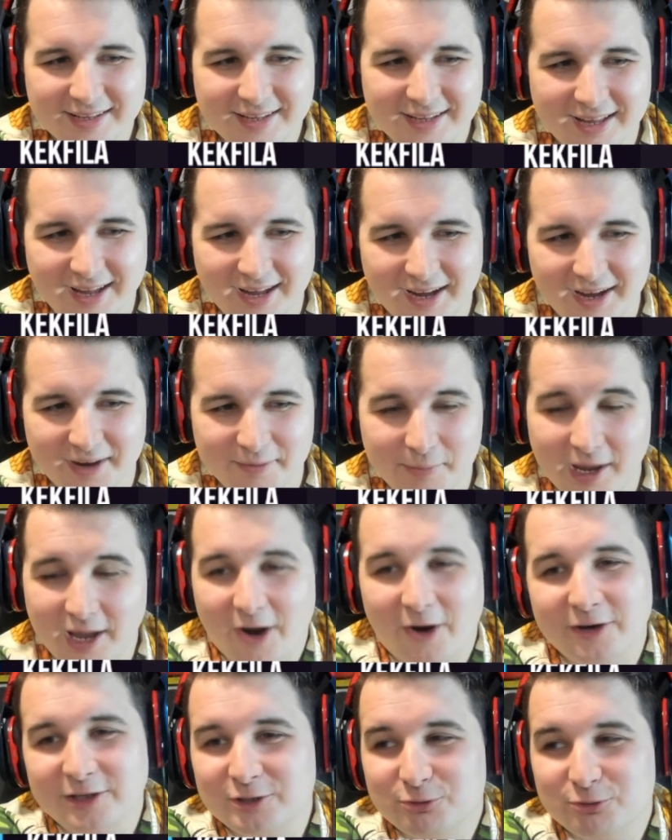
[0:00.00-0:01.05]
I
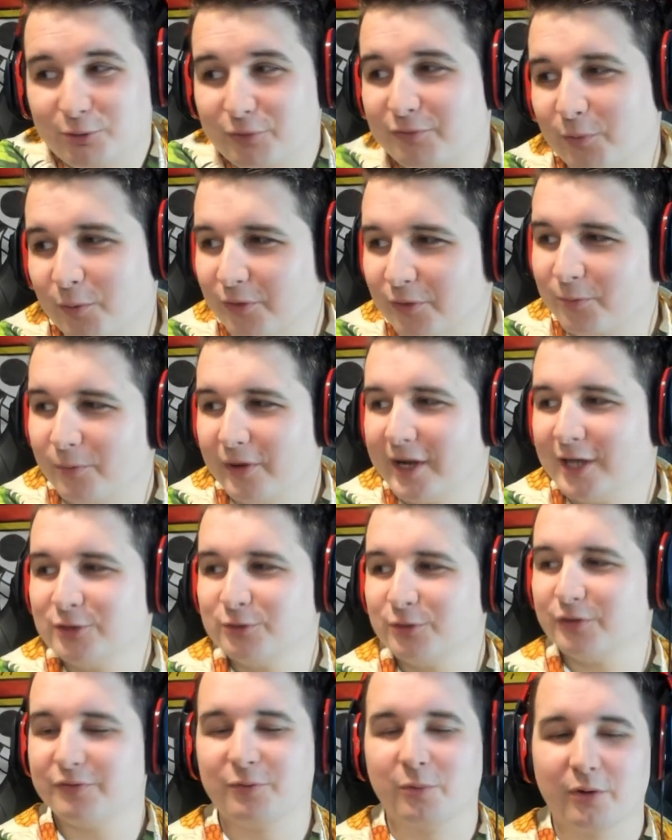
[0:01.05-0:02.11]
already drew a 4th one. I drew
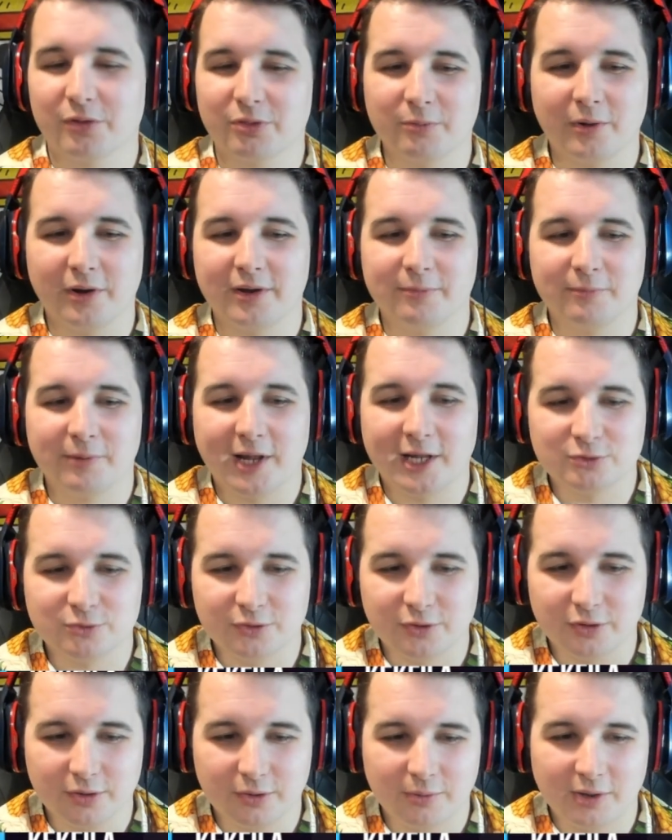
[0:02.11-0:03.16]
the 4th one when I
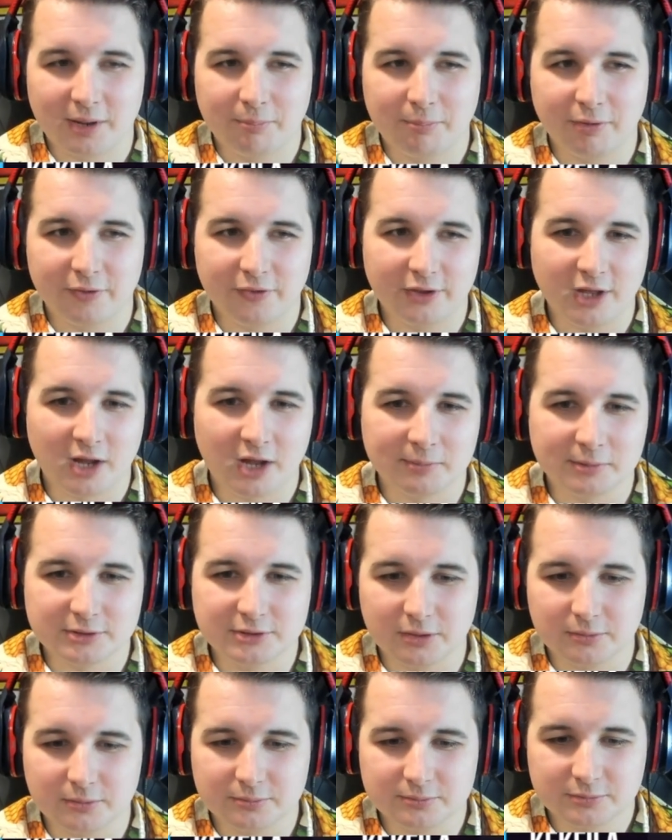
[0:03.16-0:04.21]
played the
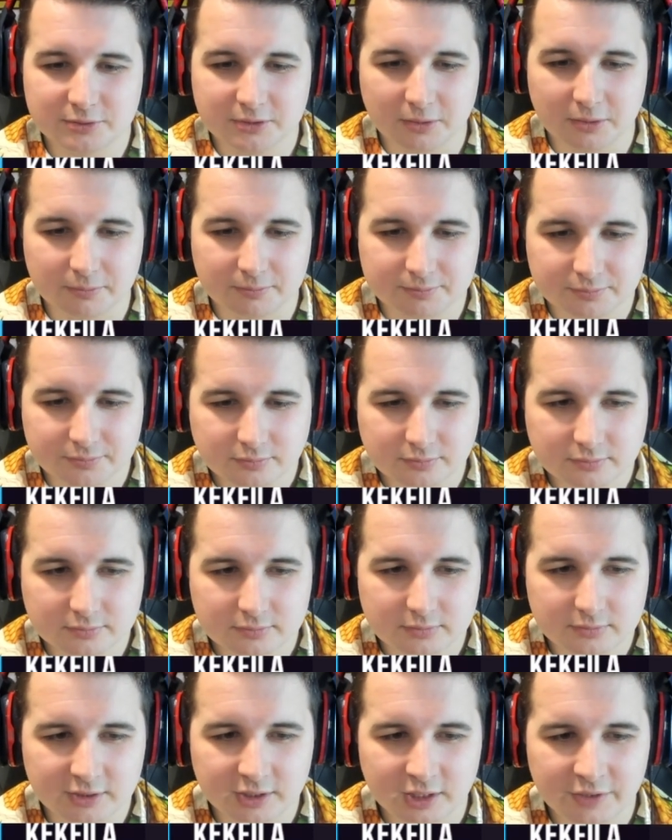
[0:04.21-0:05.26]
Yamato. So
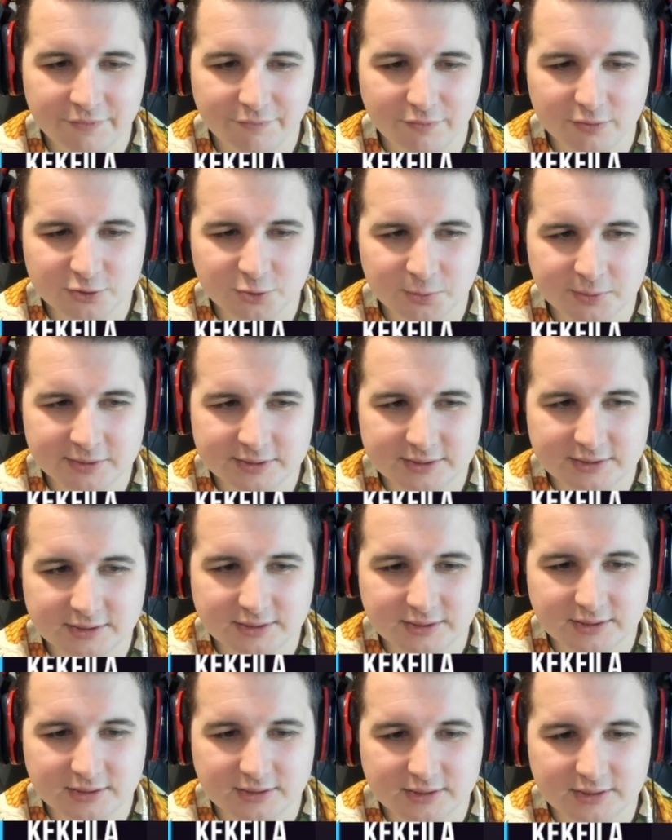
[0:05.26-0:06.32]
he first swings
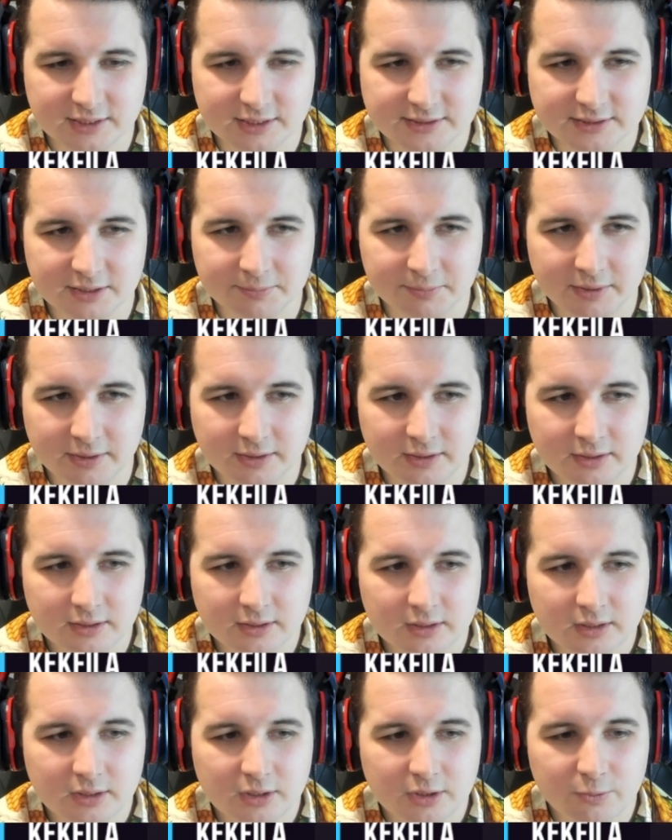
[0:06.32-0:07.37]
6 at me,
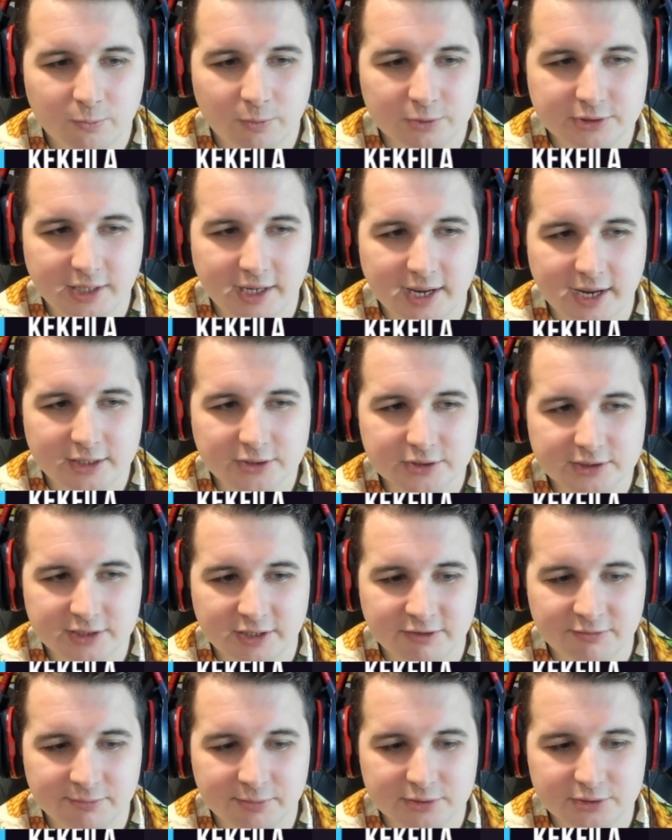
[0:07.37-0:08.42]
which I actually
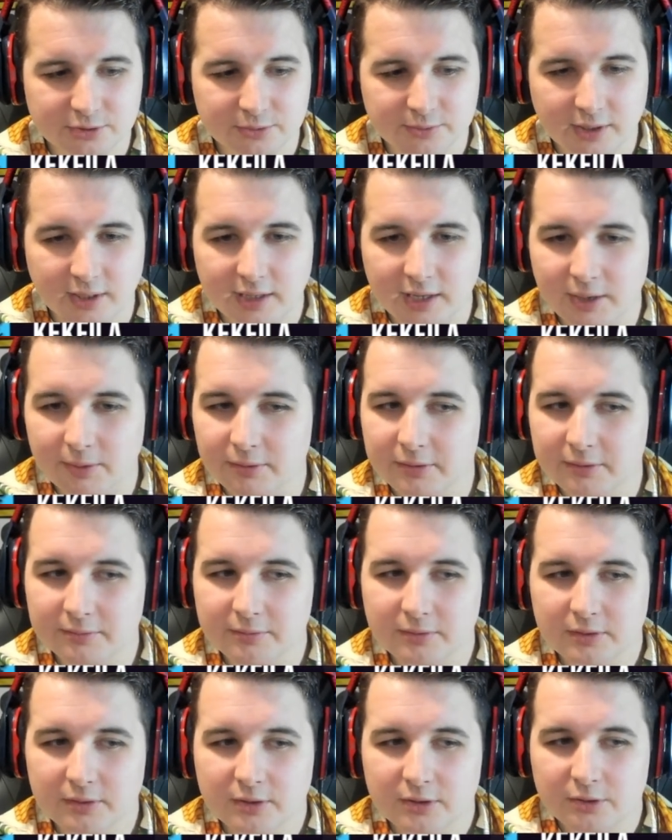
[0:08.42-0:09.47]
give him a 2k counter
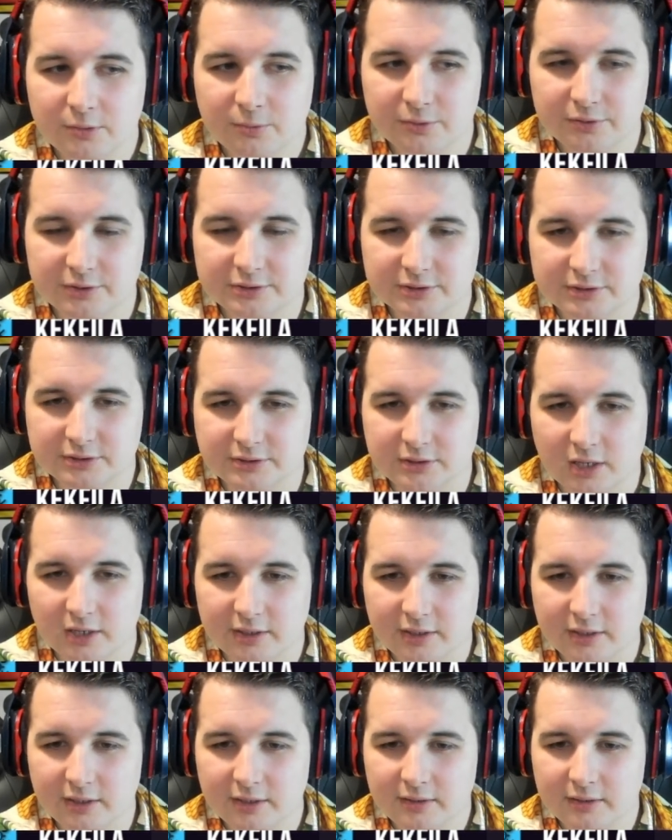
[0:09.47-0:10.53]
with a
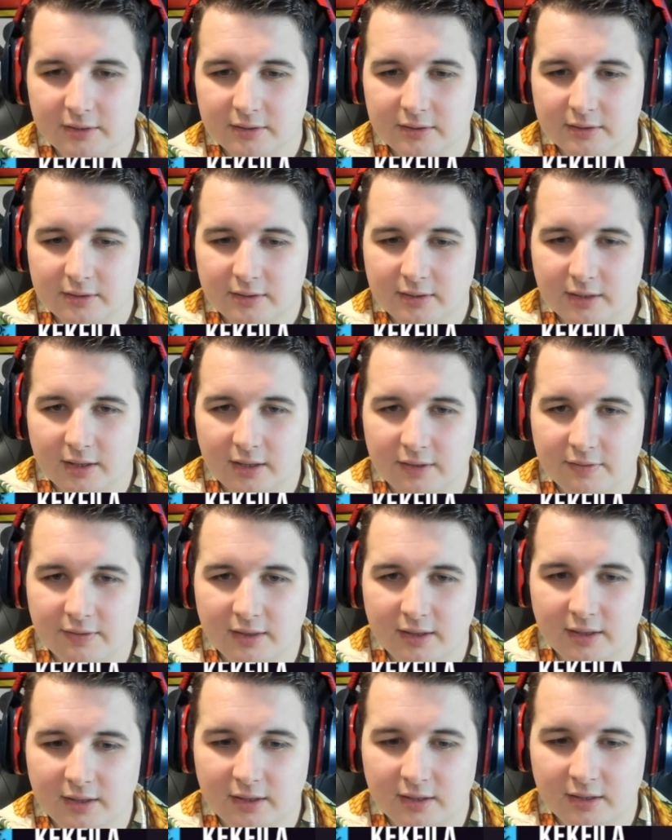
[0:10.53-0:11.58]
Sasaki, and
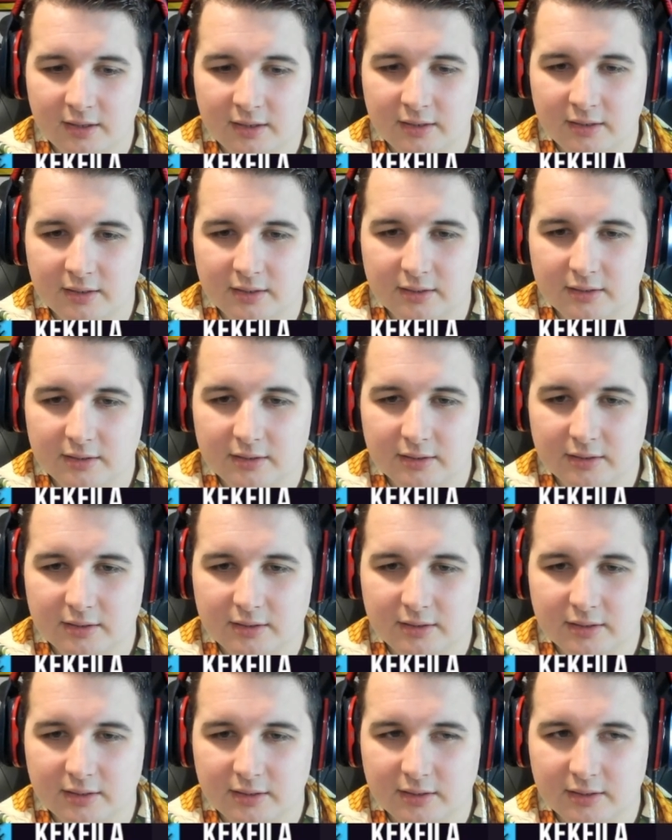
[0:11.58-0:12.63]
then
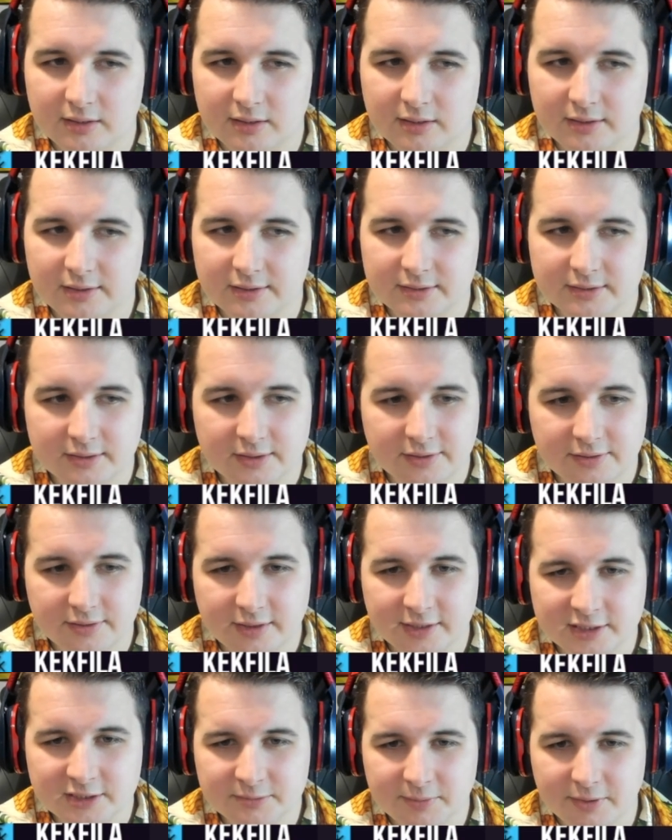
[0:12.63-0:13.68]
he
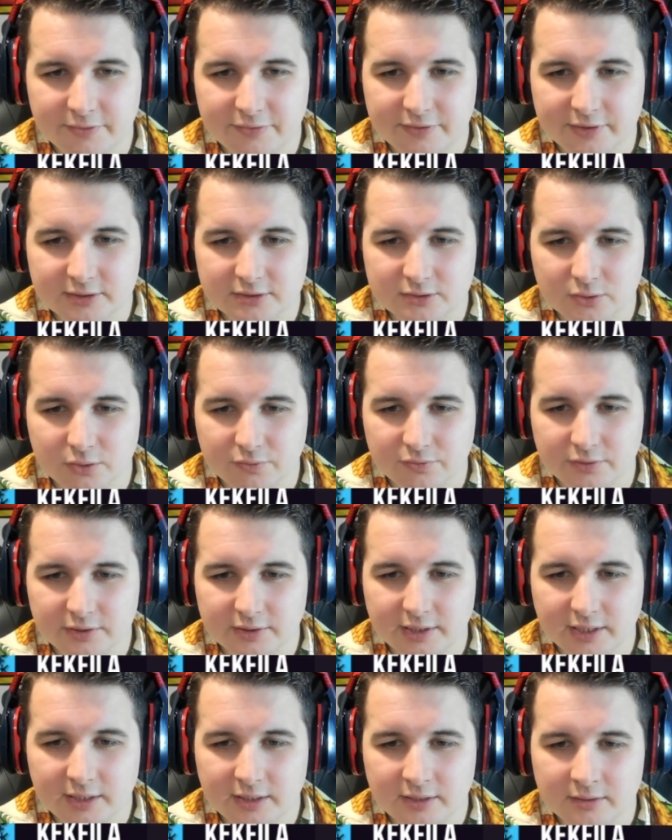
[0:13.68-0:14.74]
thinks about this over
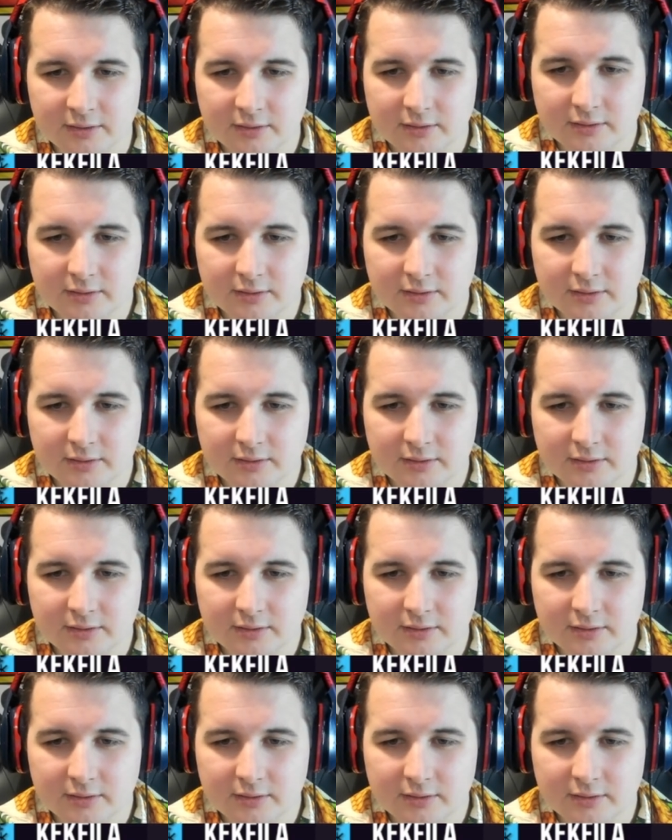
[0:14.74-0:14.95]
again.